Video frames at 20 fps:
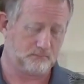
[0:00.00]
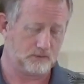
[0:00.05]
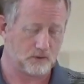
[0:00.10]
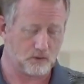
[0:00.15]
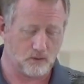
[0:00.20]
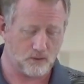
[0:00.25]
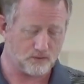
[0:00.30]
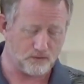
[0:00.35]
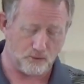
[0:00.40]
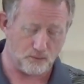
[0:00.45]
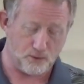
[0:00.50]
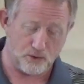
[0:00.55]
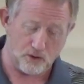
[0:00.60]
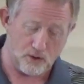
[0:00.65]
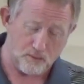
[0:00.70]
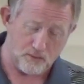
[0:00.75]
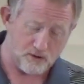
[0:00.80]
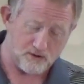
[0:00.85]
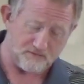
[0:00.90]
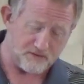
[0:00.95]
or the
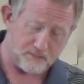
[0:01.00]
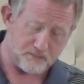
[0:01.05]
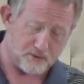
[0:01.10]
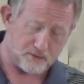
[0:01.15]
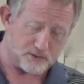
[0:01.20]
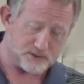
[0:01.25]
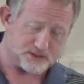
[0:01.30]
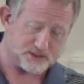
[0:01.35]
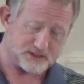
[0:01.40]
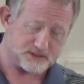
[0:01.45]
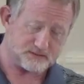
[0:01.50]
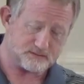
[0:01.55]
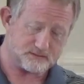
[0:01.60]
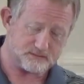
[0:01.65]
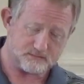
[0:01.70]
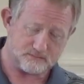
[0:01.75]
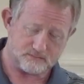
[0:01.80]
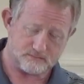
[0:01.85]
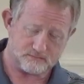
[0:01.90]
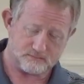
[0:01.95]
rumor of the
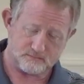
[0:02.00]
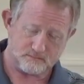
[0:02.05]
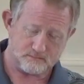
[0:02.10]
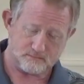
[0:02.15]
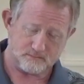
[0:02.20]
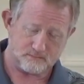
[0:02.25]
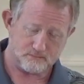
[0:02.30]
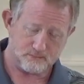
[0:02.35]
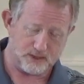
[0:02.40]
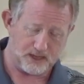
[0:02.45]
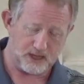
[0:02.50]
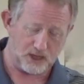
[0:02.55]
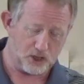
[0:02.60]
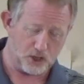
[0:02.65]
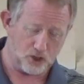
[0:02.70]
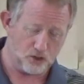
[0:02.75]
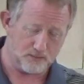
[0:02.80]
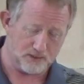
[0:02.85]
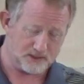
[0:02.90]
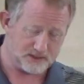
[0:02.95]
person being
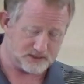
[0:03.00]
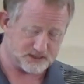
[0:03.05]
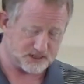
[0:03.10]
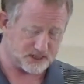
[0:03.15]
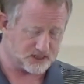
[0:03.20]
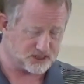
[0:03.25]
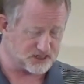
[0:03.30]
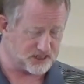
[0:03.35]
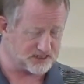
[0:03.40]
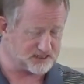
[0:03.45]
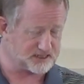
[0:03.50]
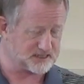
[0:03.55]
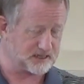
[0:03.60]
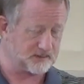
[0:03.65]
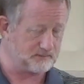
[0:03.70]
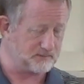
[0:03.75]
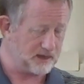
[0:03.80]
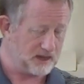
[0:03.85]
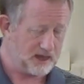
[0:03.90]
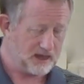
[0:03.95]
human suggests
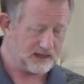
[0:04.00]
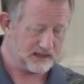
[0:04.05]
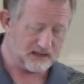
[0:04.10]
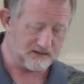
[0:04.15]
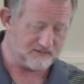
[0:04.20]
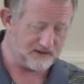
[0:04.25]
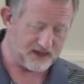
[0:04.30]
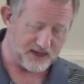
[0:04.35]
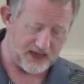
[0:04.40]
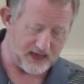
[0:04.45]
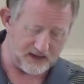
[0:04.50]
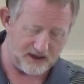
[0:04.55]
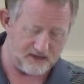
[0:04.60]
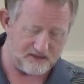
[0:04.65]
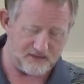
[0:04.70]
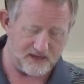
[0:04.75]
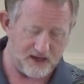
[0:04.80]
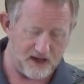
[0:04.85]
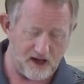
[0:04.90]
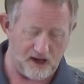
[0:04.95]
them living
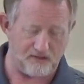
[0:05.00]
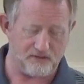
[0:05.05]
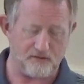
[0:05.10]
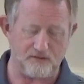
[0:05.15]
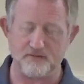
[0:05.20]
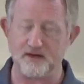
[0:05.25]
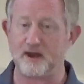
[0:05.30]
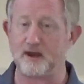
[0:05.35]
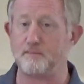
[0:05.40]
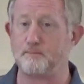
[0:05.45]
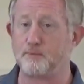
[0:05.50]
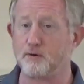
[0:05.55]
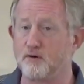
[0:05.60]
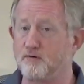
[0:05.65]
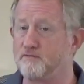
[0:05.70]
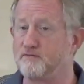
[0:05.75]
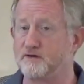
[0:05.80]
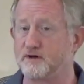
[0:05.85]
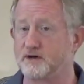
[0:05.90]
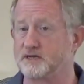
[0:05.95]
anything other than a
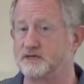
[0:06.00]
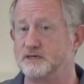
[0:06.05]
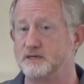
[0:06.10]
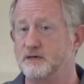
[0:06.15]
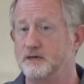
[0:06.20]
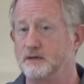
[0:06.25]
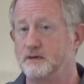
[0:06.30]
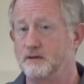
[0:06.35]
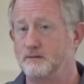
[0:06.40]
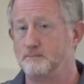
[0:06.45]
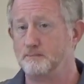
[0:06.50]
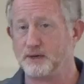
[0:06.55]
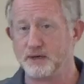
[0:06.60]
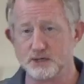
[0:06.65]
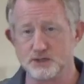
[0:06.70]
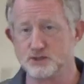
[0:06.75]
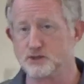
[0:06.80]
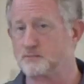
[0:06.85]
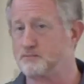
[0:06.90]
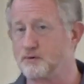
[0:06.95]
perfect,
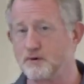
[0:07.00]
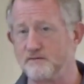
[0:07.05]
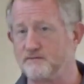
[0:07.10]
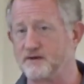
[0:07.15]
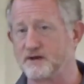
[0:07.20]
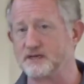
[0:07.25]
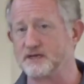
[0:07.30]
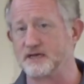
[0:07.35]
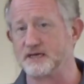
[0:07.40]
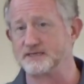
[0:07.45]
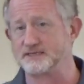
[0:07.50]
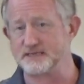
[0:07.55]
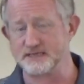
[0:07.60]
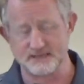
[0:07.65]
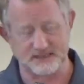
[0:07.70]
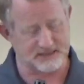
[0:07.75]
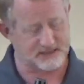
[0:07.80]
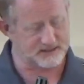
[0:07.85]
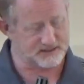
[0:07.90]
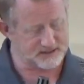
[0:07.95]
picture-perfect
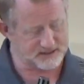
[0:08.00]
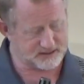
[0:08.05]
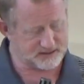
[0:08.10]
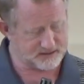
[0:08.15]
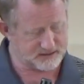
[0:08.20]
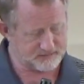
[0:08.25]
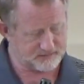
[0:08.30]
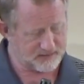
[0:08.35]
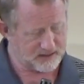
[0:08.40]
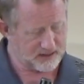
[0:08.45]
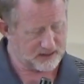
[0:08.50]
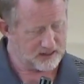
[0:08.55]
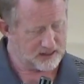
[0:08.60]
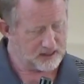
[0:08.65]
existence,